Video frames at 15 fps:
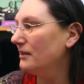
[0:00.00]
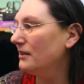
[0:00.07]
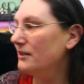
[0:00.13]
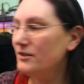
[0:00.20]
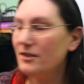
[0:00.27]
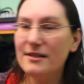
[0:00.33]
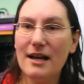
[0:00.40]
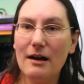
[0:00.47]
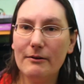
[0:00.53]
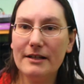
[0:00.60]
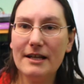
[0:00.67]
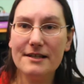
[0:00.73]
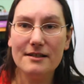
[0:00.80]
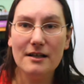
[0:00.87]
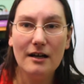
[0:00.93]
It's just how it
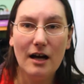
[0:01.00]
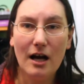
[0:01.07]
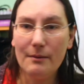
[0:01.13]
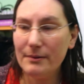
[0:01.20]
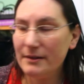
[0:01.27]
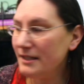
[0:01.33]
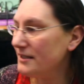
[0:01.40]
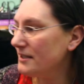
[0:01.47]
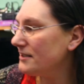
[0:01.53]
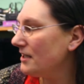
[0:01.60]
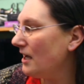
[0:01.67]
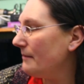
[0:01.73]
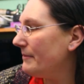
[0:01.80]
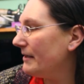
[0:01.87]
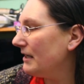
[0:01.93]
is. I'll put these
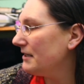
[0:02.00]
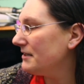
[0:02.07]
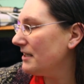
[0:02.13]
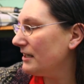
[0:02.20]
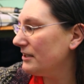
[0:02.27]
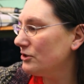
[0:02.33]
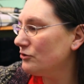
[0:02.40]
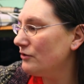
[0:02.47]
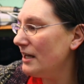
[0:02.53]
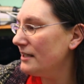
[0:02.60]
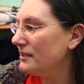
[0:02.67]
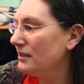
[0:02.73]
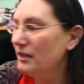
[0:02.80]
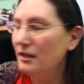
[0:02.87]
aside because I can trade